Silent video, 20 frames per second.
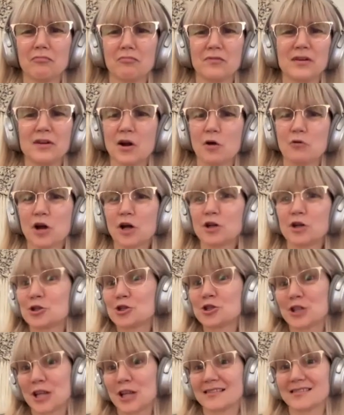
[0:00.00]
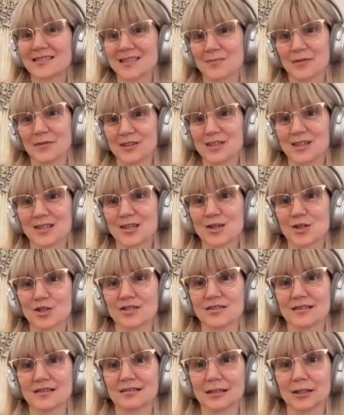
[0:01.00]
we don't understand some of the
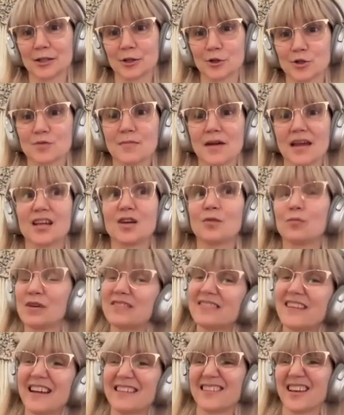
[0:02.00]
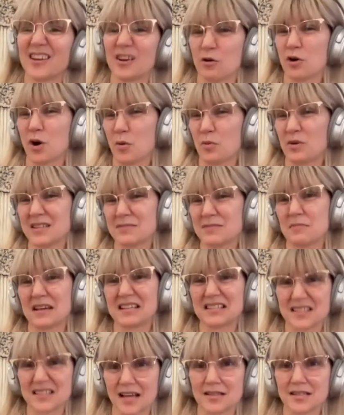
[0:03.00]
decisions that leaders make, and we think they don't always
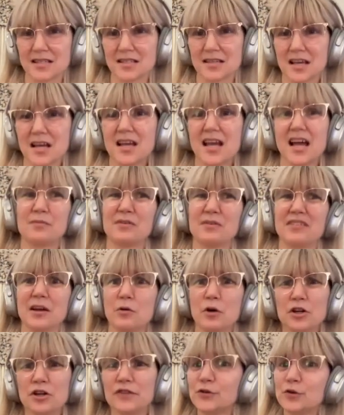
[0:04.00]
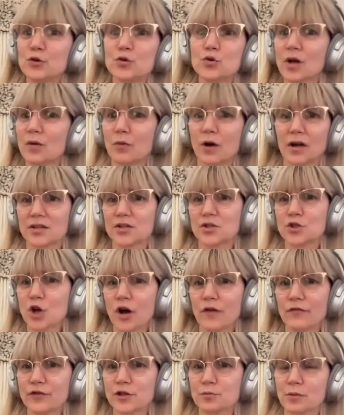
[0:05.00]
make sense. And we think, well, if you want to
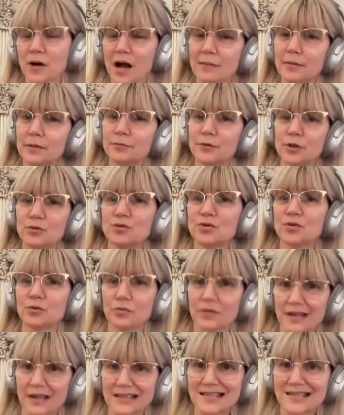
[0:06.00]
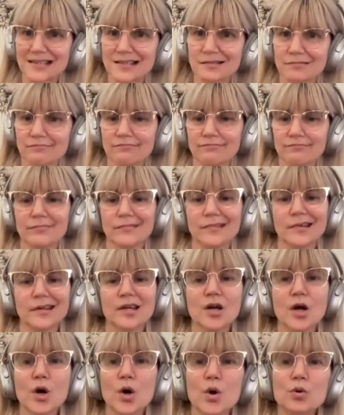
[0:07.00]
solve this problem, you do this.
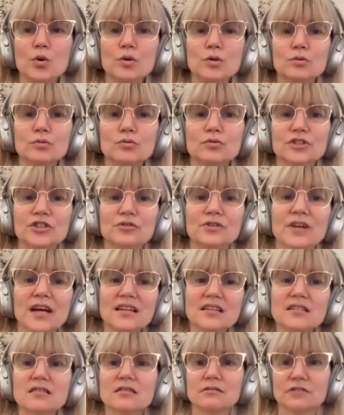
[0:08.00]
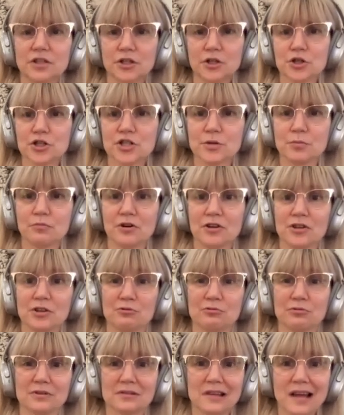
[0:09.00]
Well, when you get into leadership, what
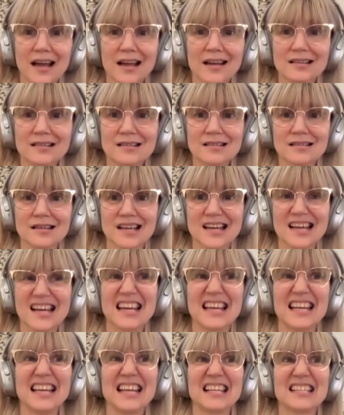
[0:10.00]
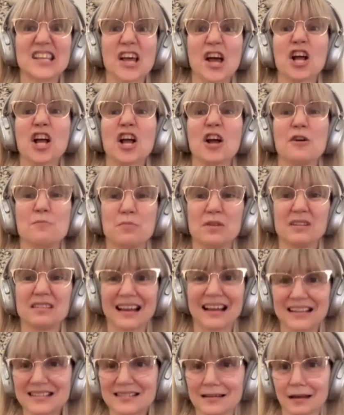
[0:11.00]
you realize is
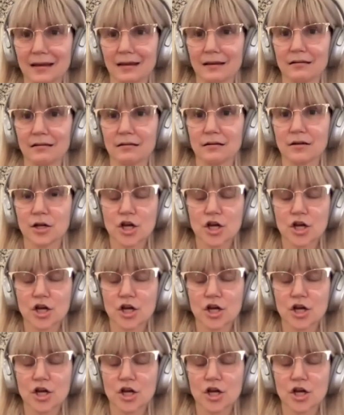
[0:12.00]
complexity.